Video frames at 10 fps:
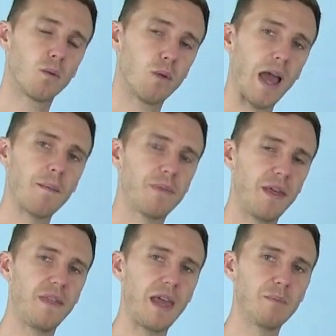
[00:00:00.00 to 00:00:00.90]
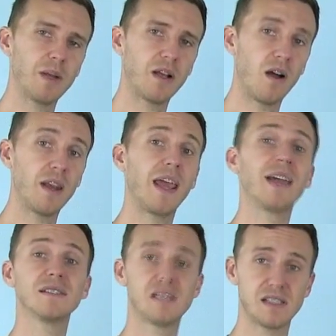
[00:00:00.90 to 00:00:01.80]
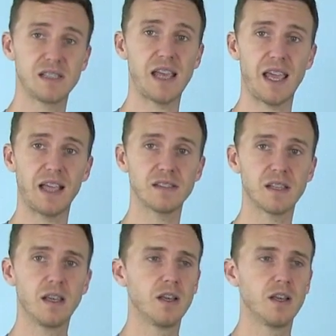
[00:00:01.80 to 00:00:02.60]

rep that they bring on and stays.